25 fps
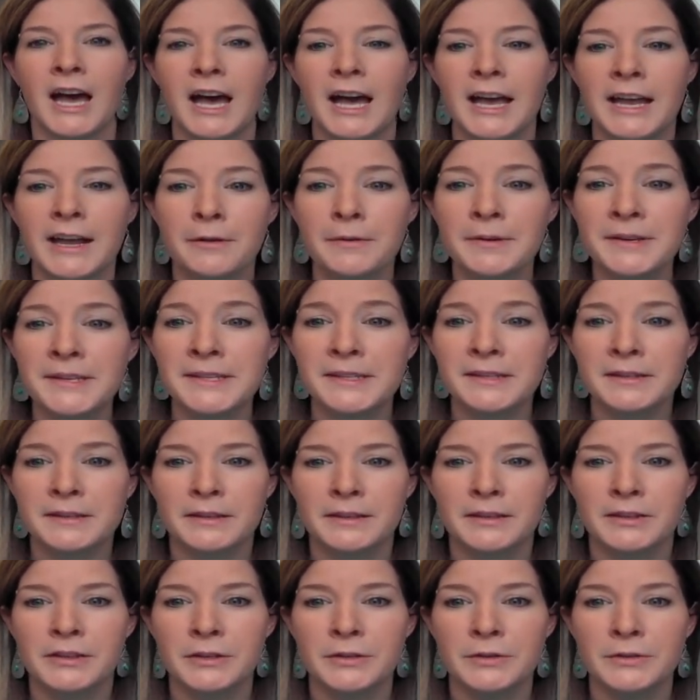I always
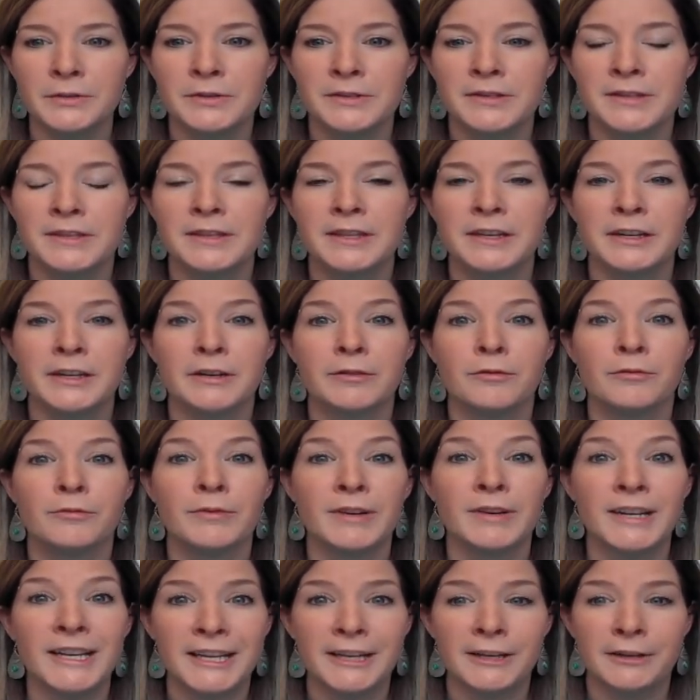use their
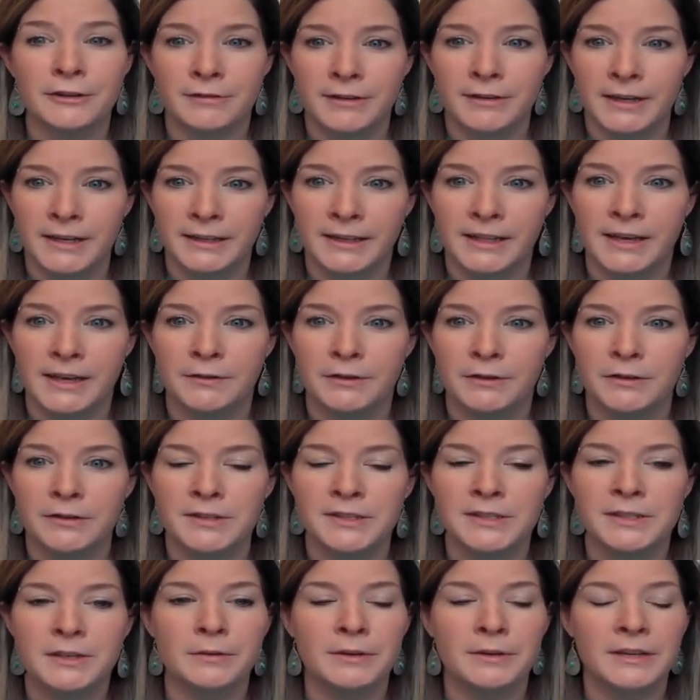reading grade level.
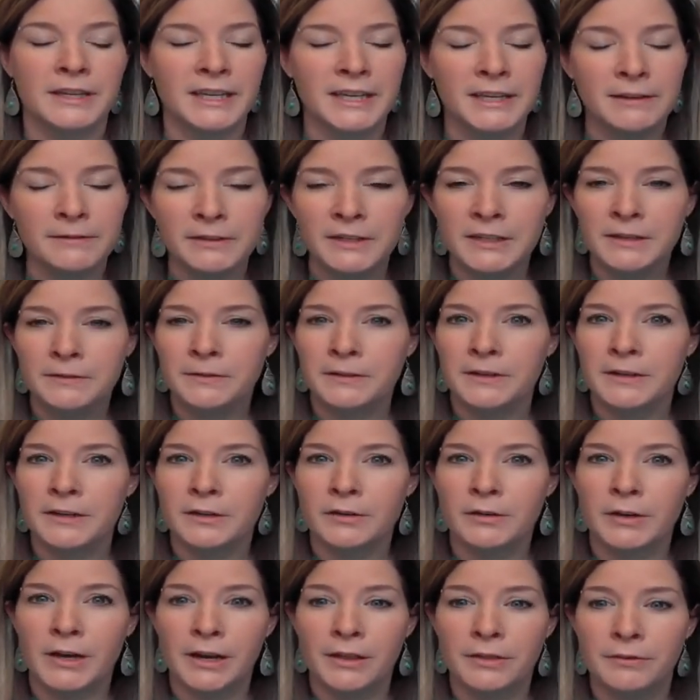So even if
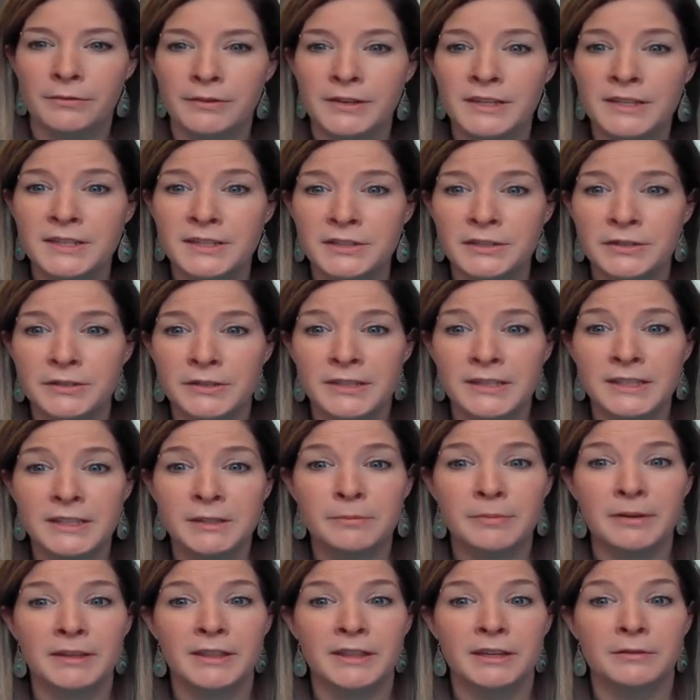they're a grade 3
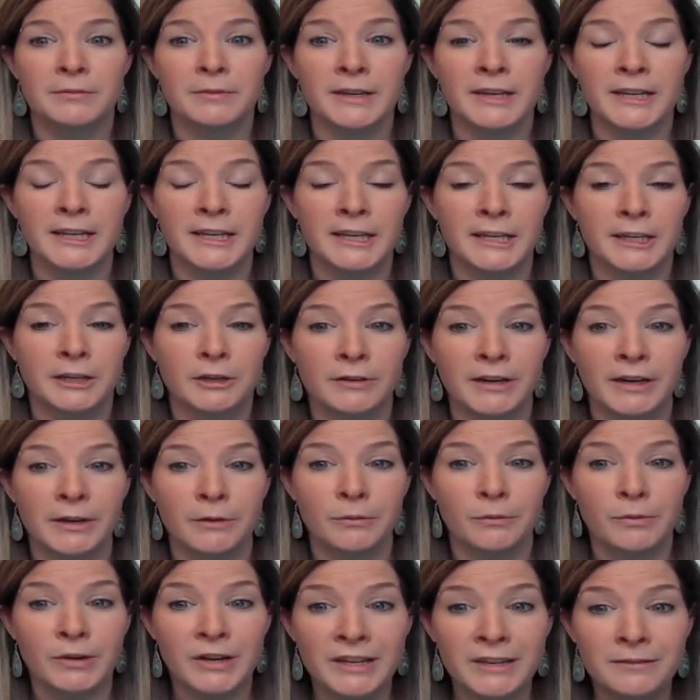student, but they're reading at a
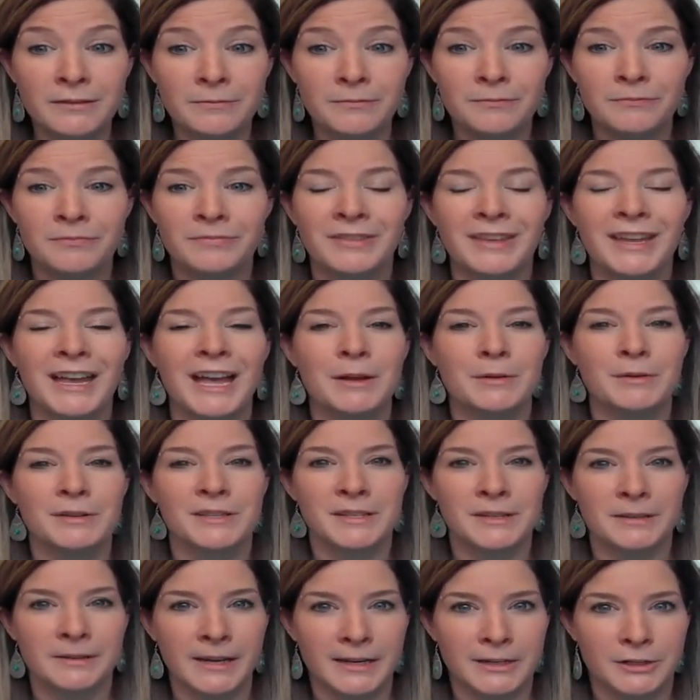grade 1, I
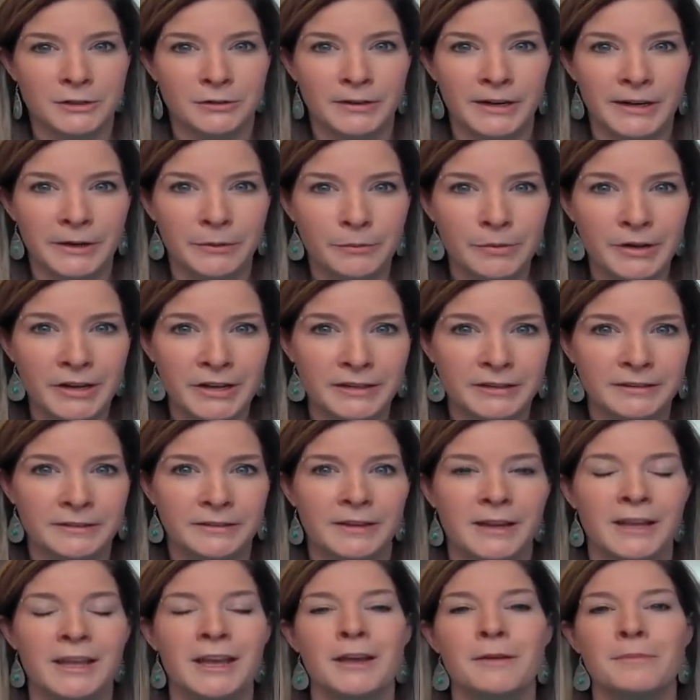would select grade
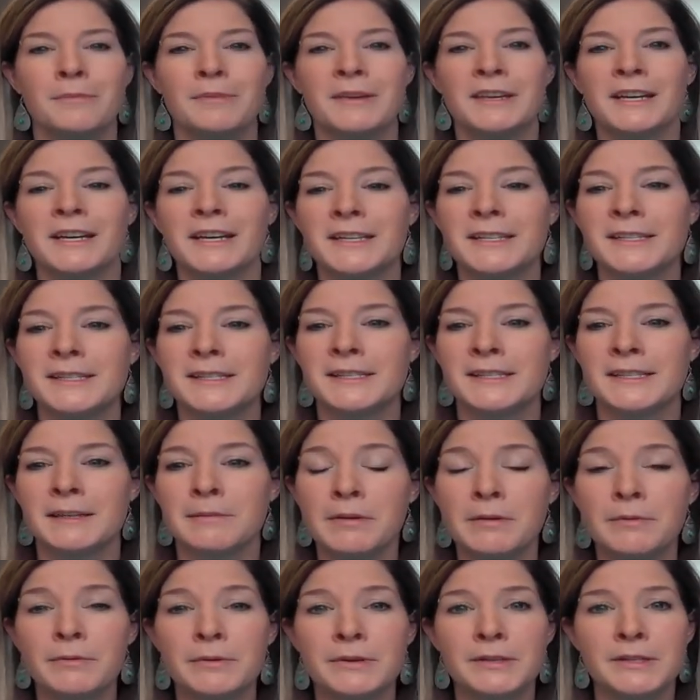1 because
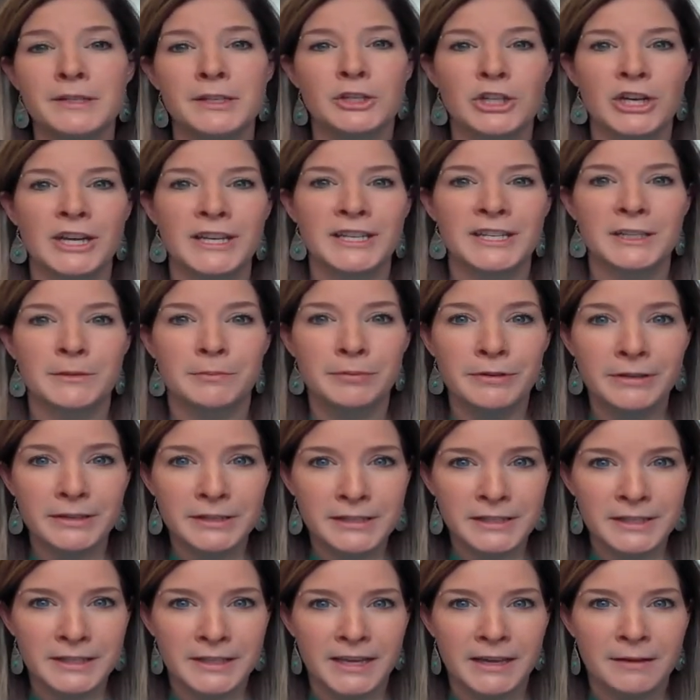Simbi will suggest
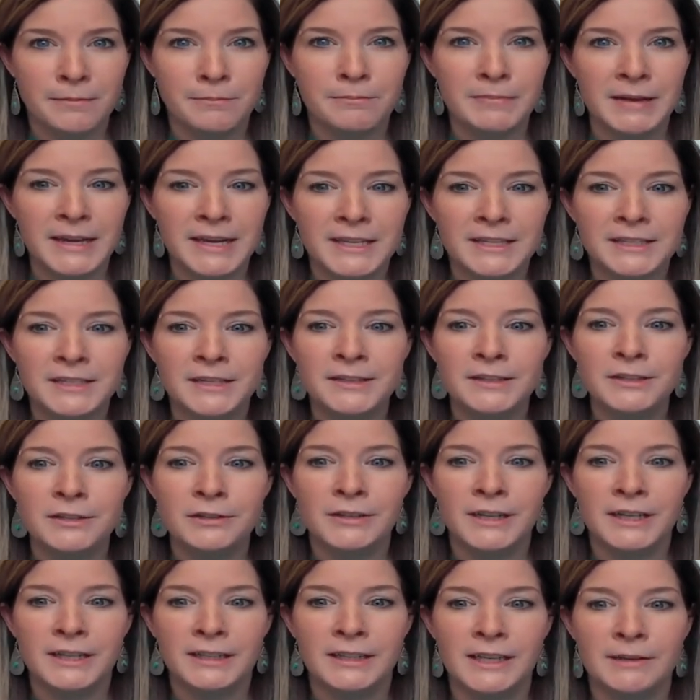books to them based on the
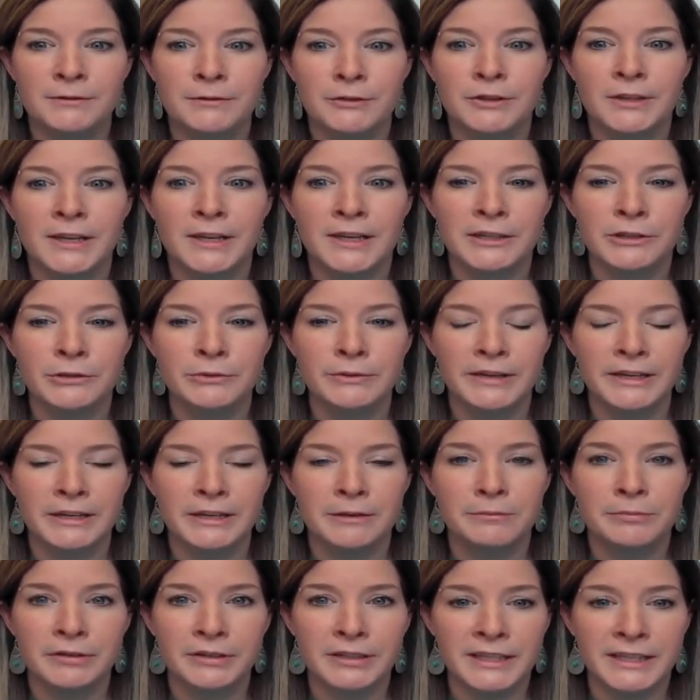grade level that you
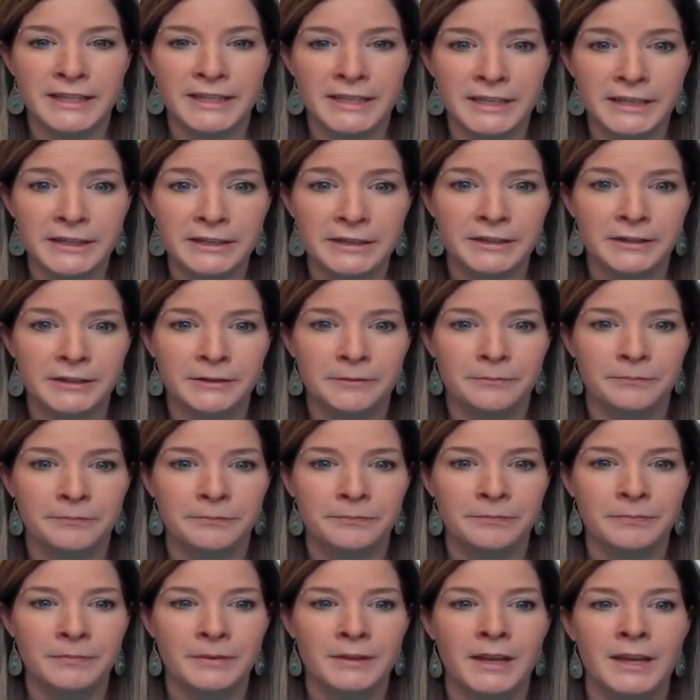input here.
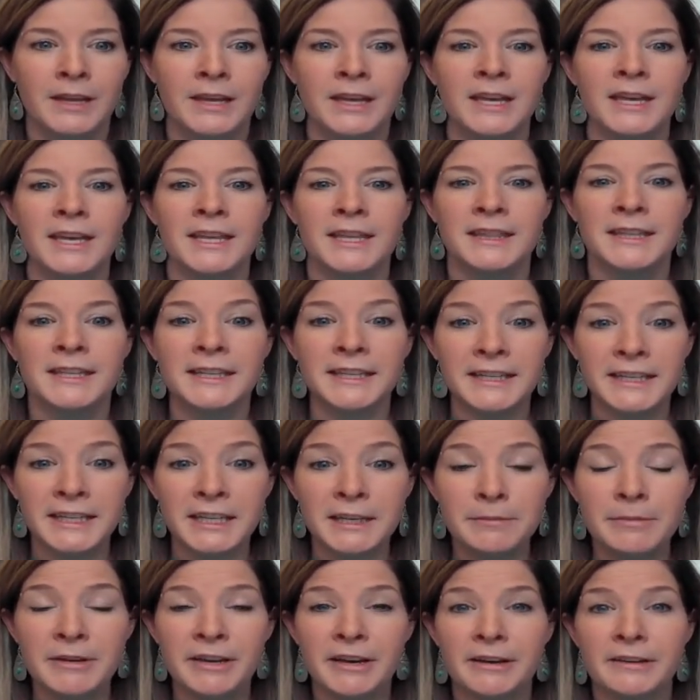The
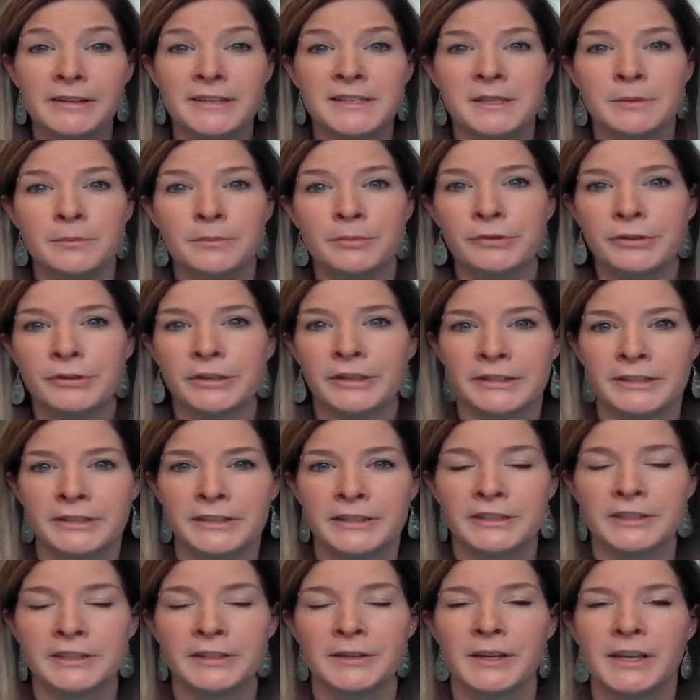email is
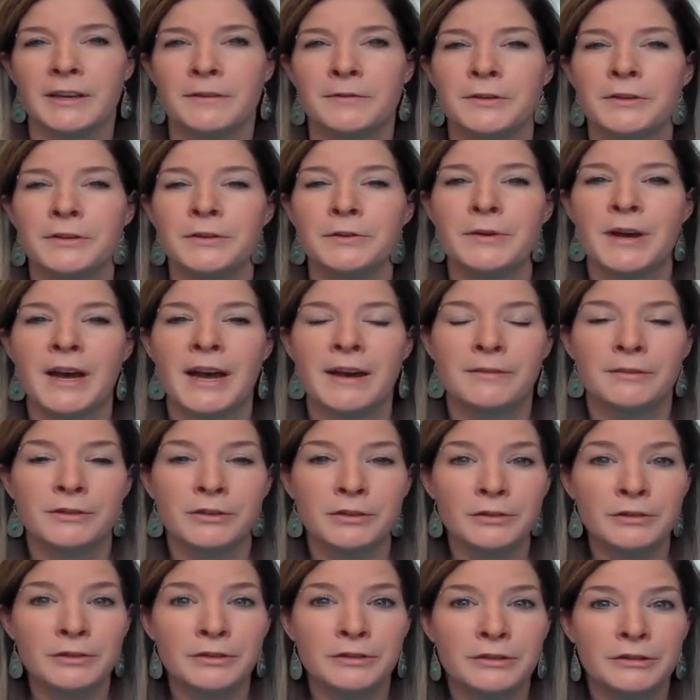important if you have
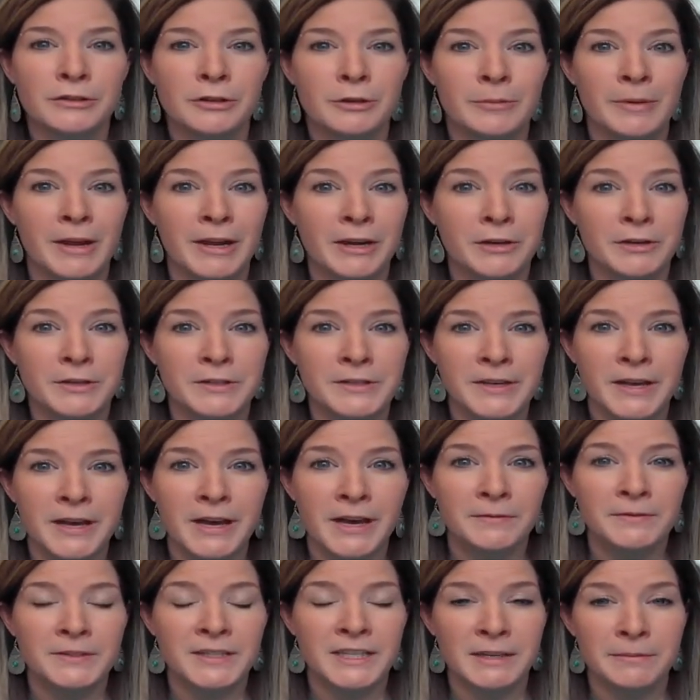Google or
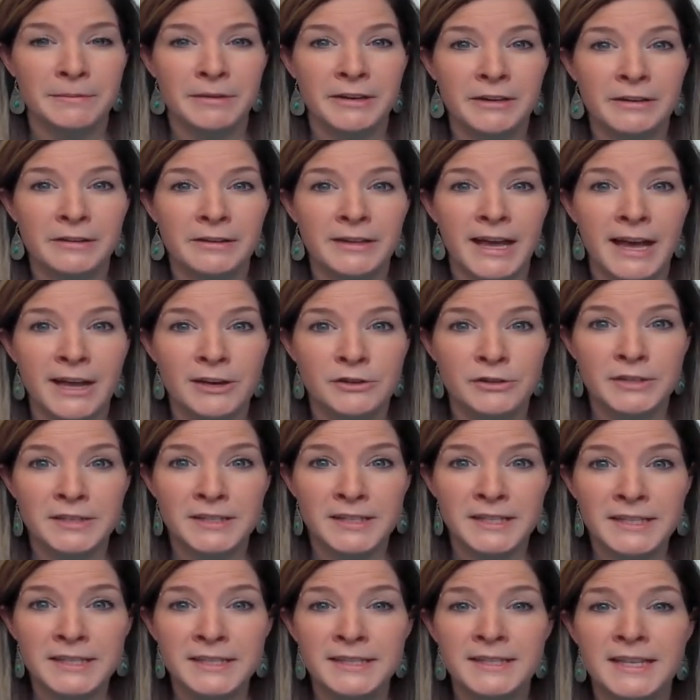Microsoft email
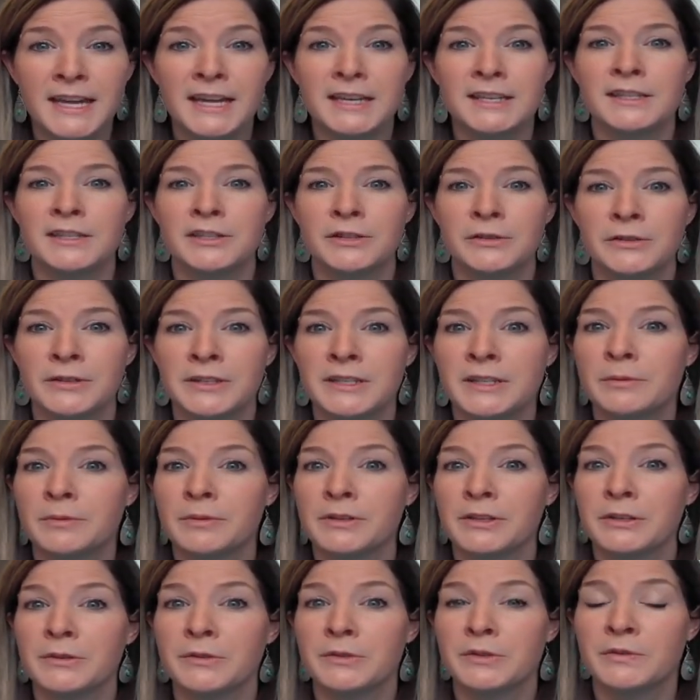addresses that students
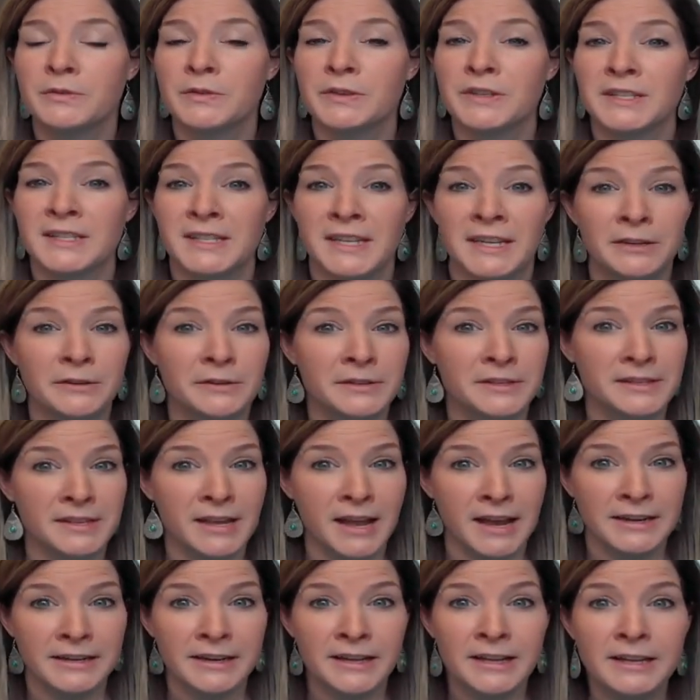will use for single
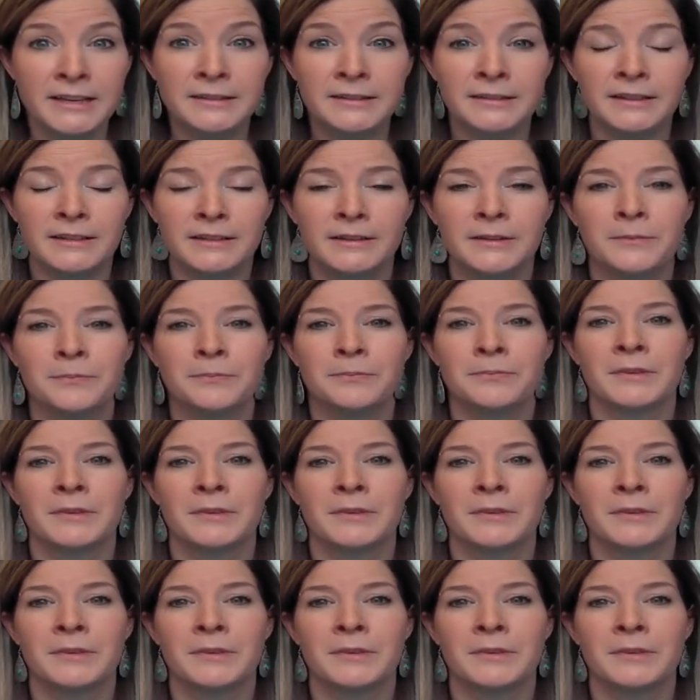sign-on.